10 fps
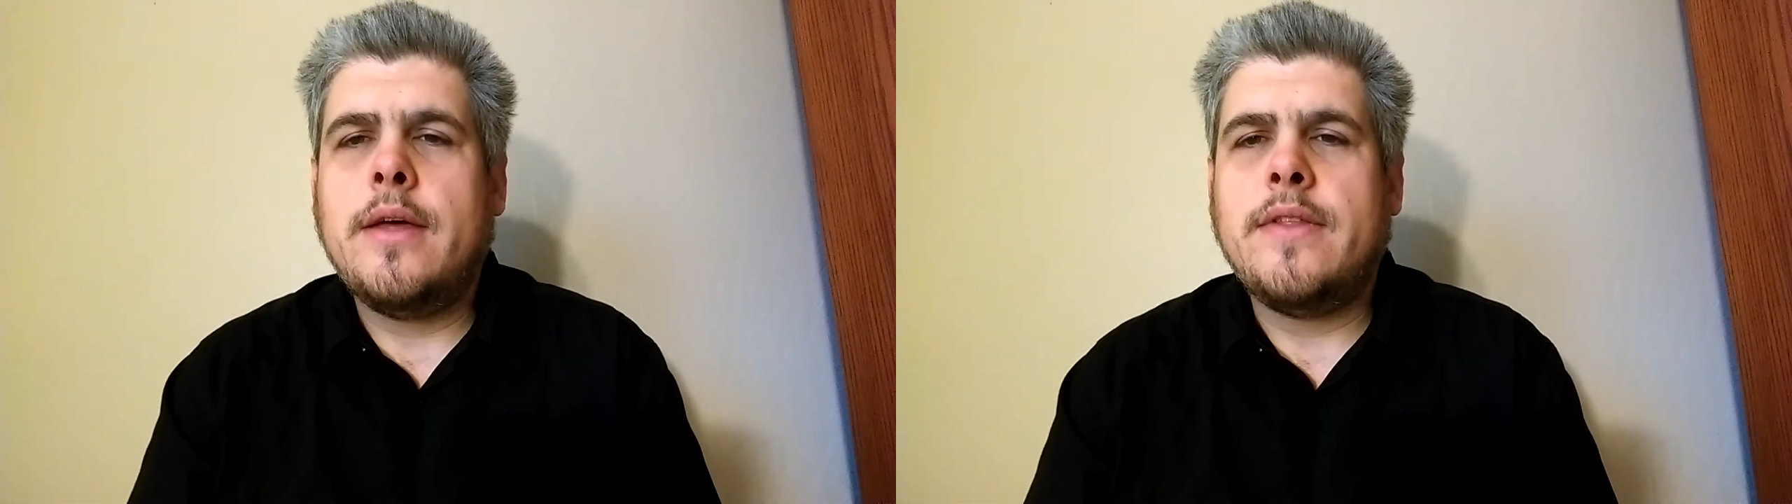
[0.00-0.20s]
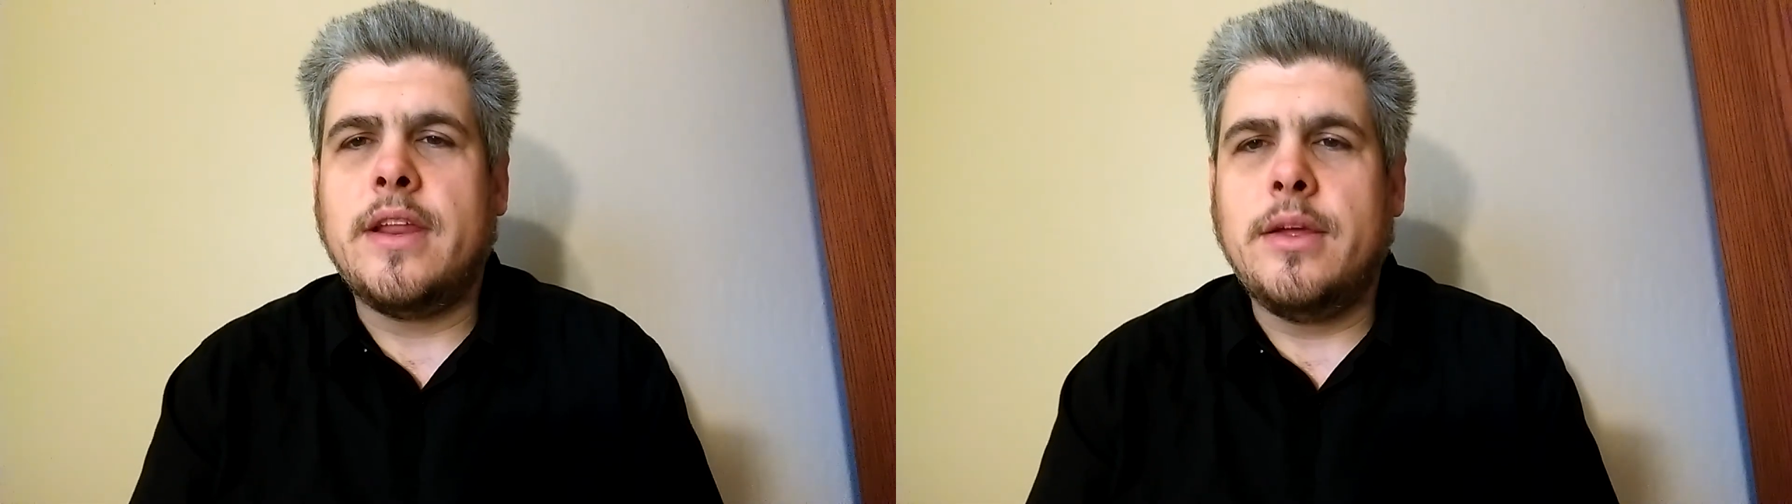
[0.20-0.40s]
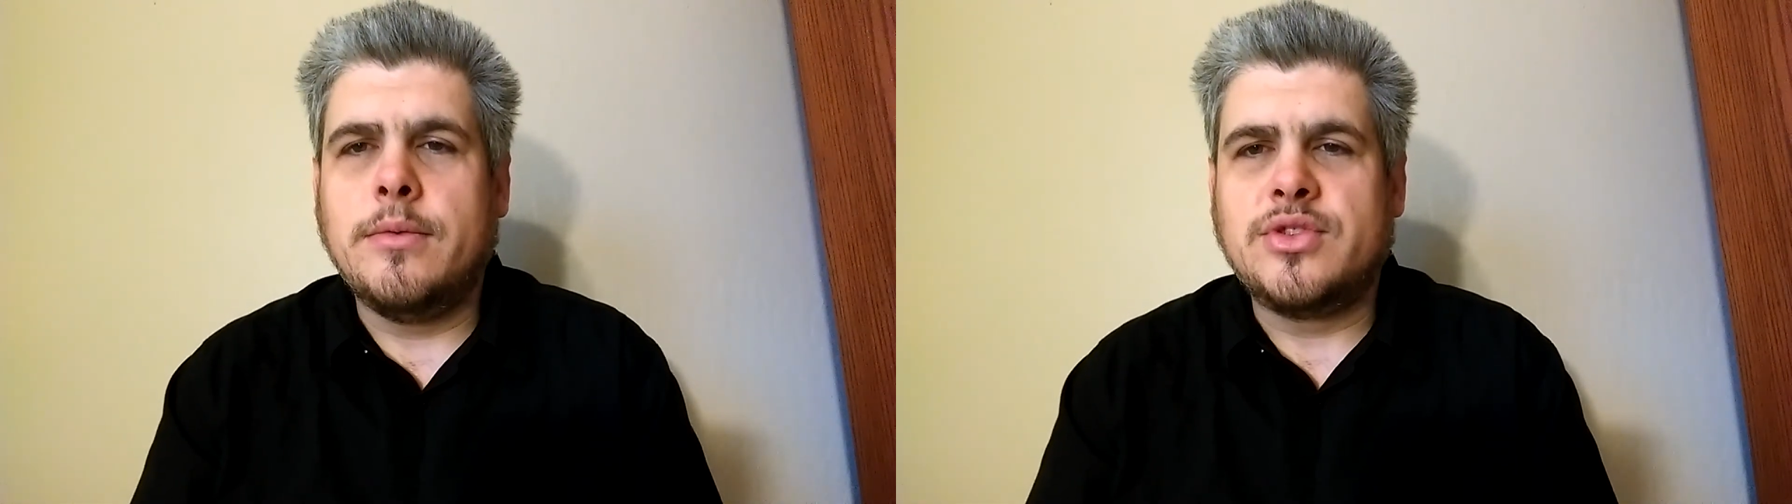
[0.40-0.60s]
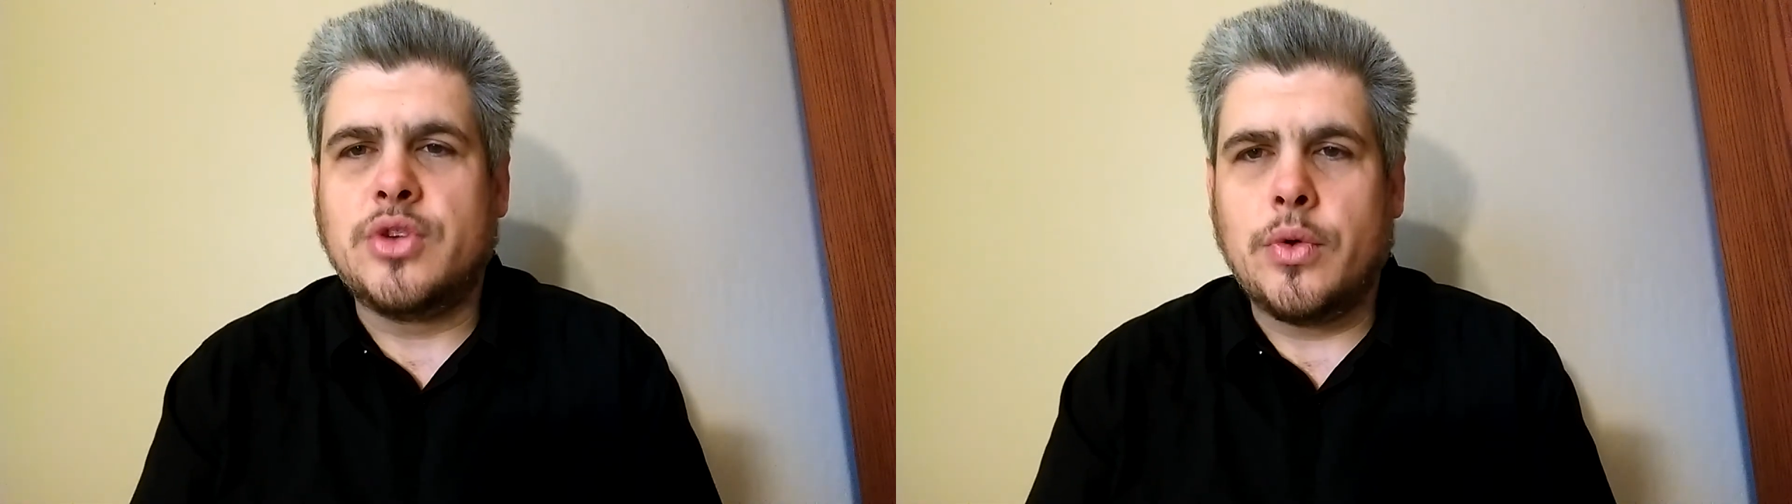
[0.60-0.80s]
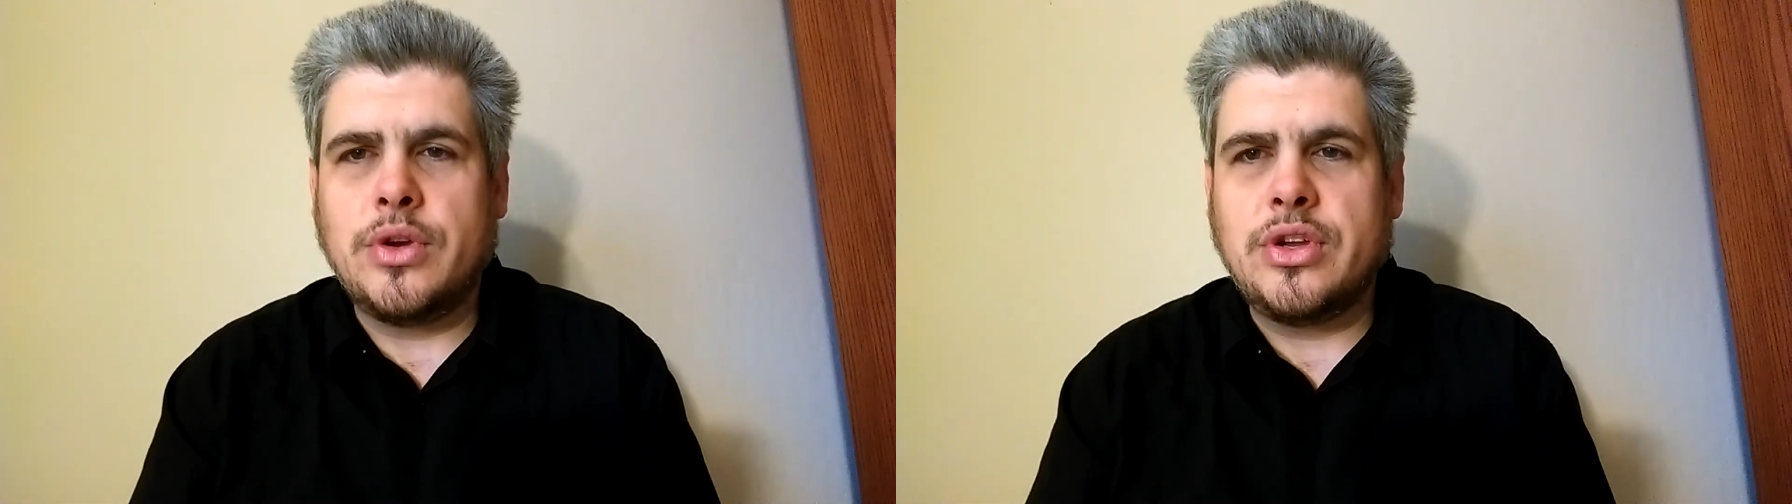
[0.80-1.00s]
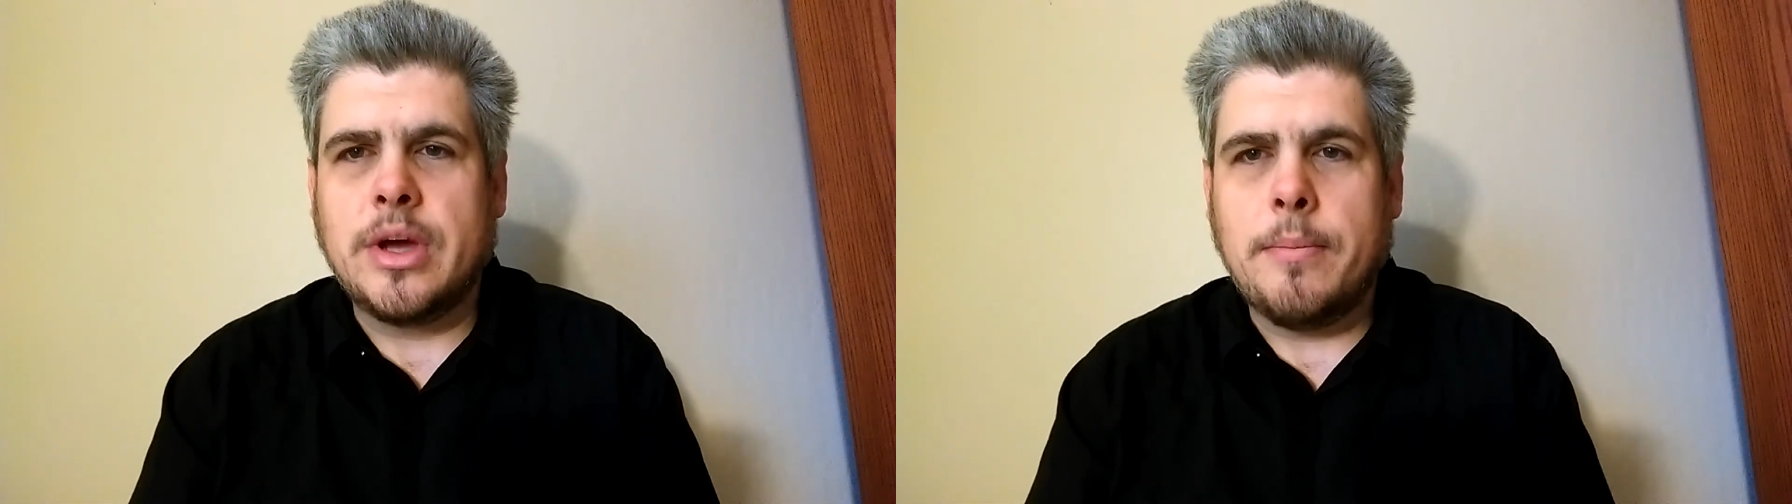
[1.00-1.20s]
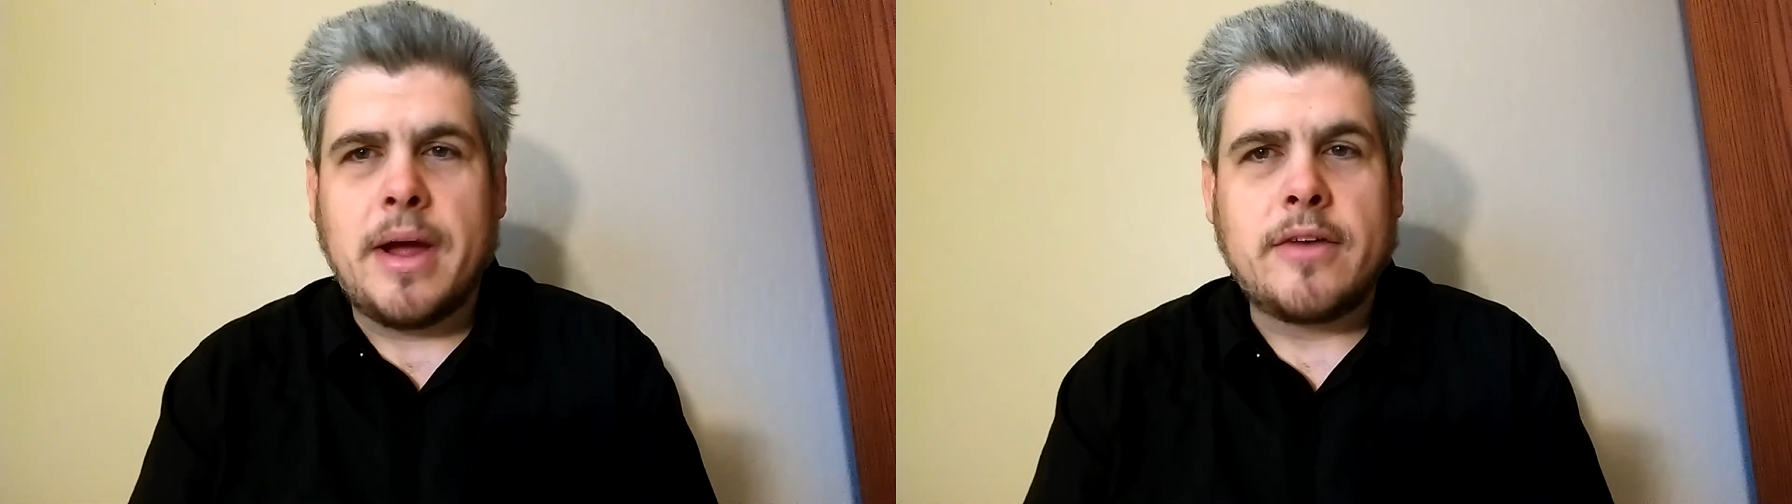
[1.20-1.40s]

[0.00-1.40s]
that he was going to come back